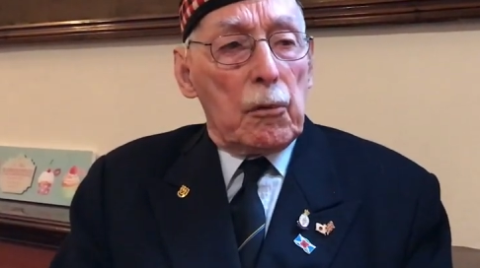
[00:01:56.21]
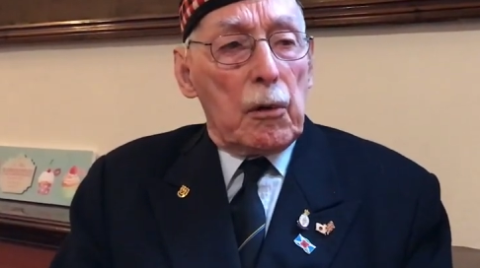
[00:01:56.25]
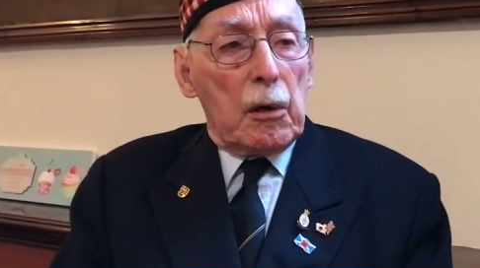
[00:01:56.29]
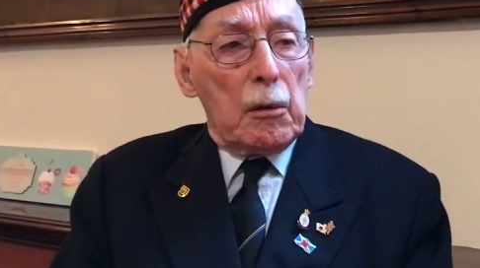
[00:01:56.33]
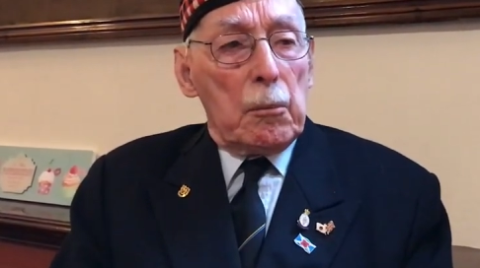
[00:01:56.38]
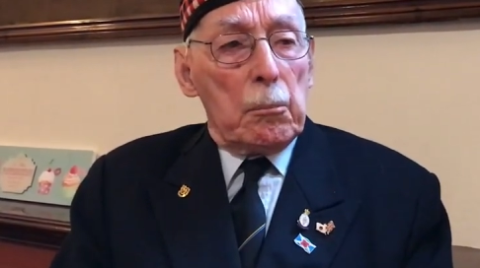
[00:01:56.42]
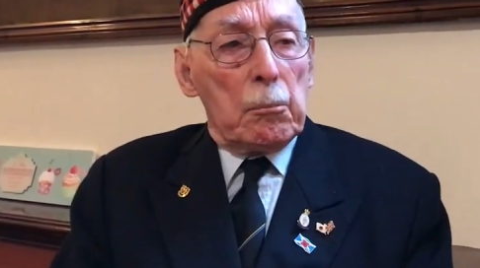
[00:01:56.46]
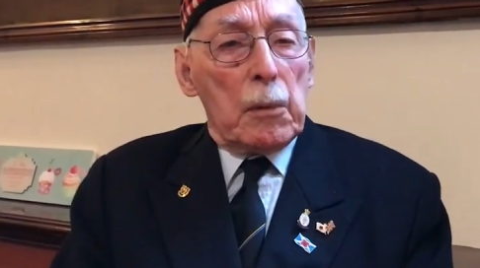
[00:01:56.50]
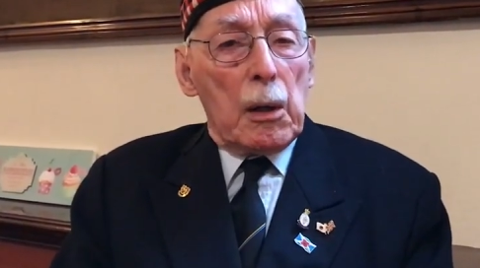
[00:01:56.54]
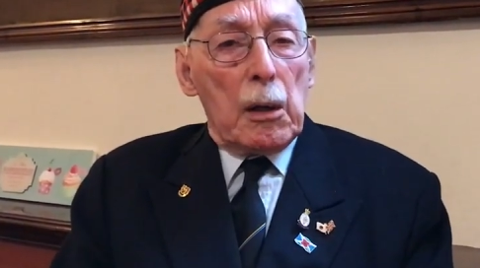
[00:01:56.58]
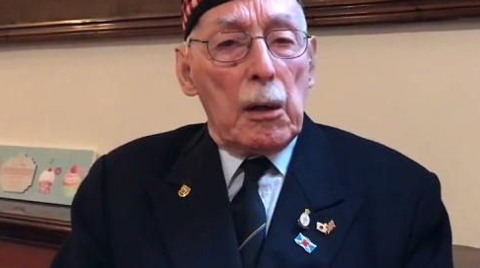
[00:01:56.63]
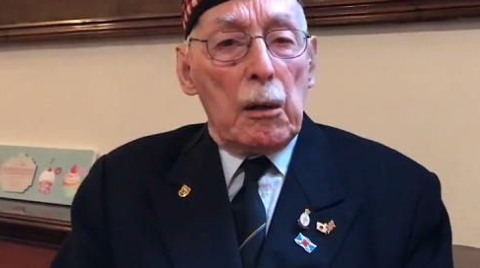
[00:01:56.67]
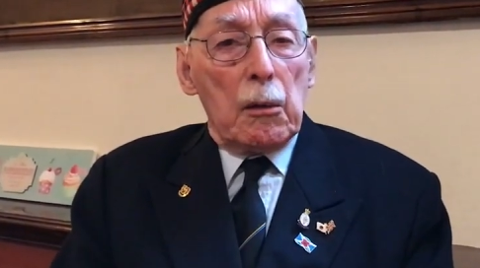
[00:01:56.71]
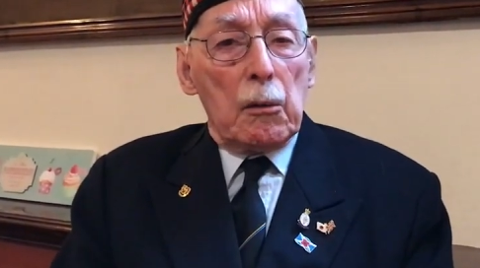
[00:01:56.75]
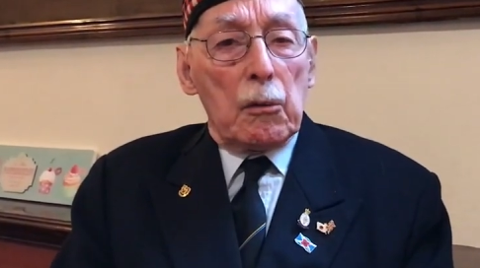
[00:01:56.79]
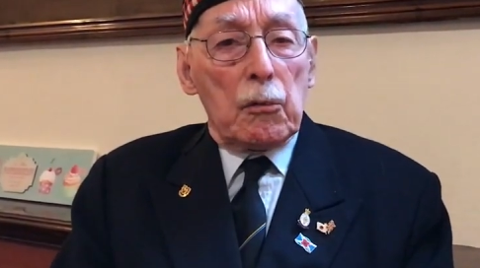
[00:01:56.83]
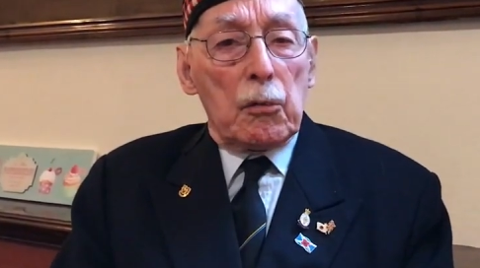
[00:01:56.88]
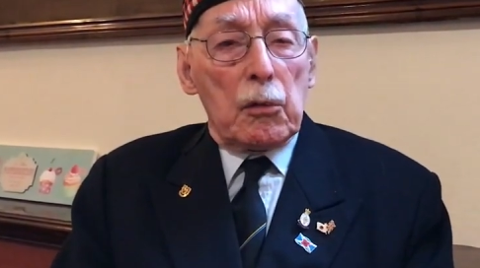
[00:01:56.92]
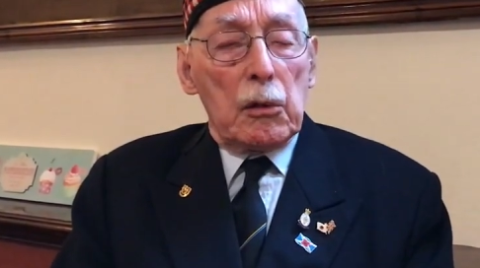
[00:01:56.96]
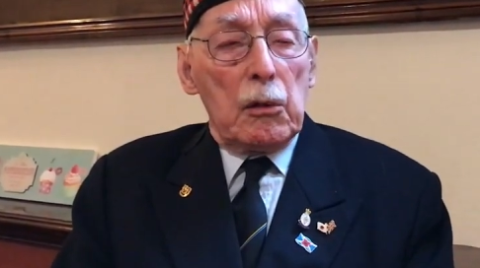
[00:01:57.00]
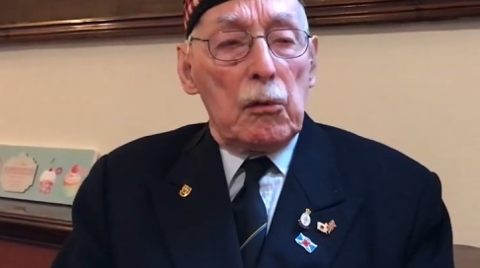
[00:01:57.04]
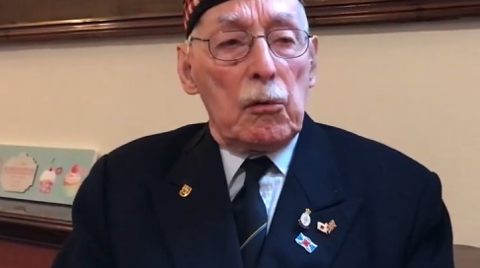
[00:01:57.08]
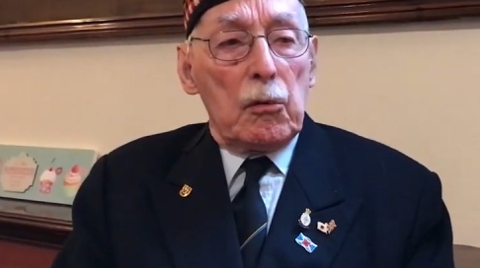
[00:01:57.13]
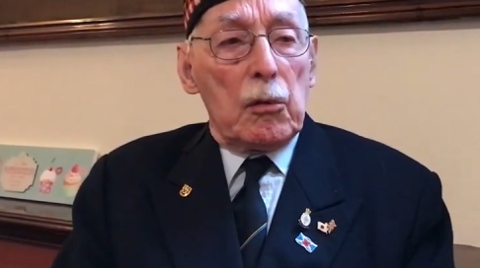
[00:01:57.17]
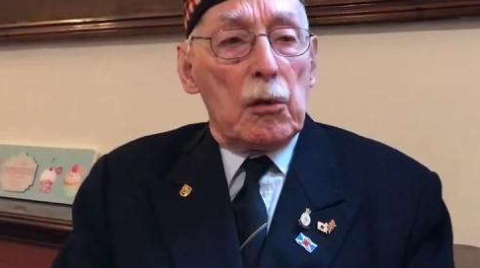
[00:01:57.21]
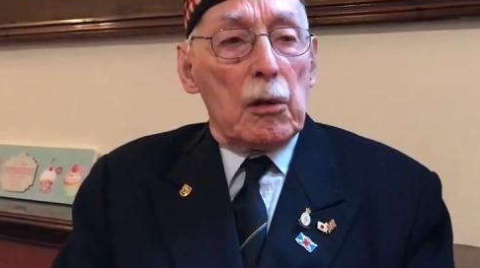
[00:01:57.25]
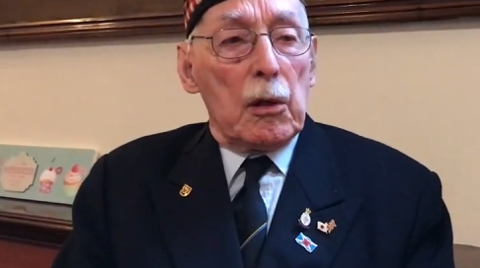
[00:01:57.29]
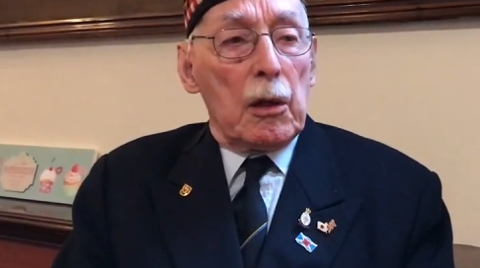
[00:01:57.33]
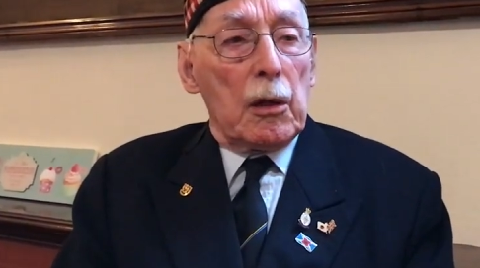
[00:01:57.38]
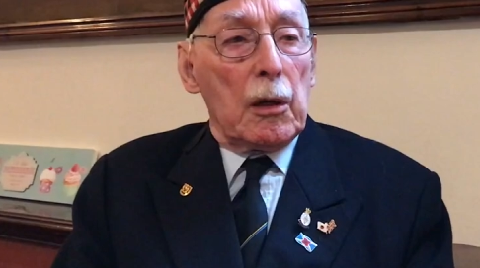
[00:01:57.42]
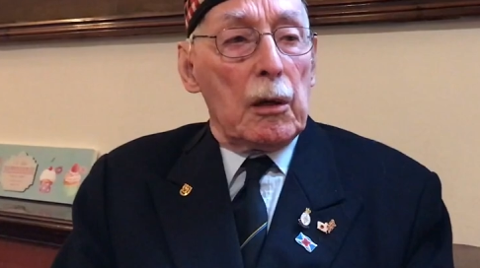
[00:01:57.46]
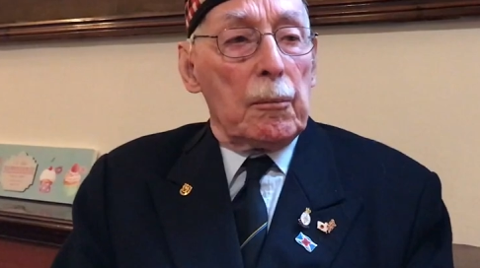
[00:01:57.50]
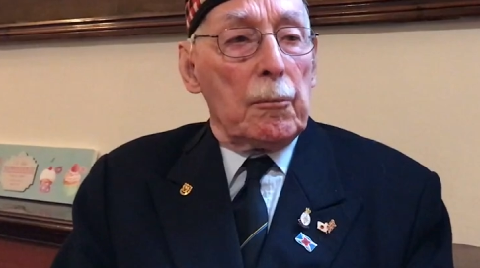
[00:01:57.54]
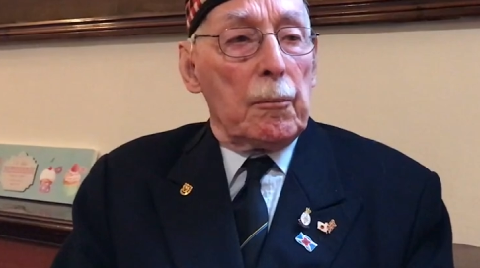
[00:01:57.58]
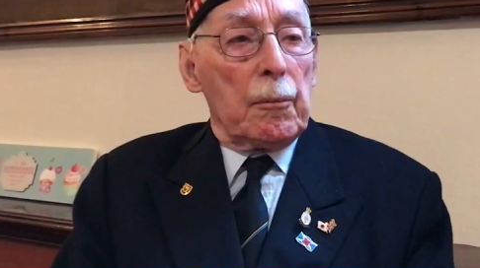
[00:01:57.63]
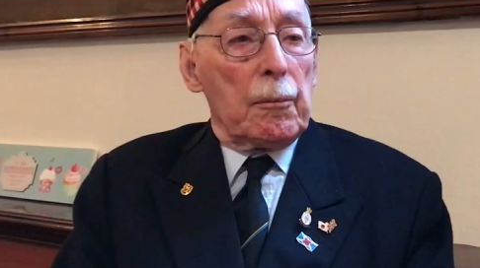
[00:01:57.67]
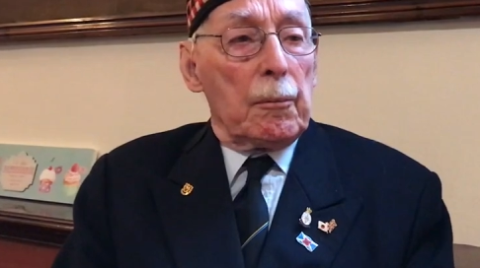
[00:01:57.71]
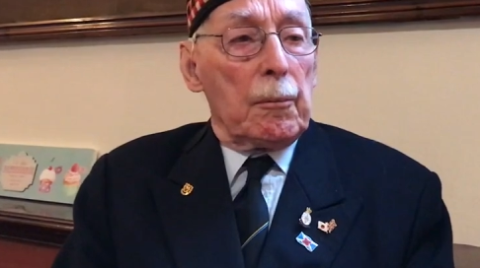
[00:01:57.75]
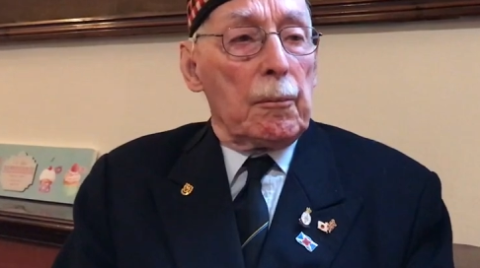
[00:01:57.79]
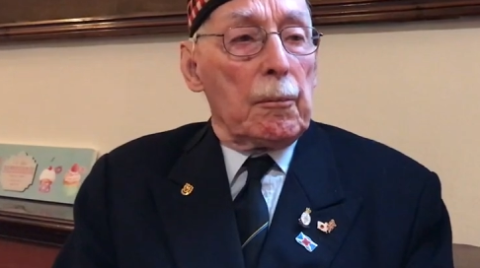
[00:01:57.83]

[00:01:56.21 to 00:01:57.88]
or 8 miles each day.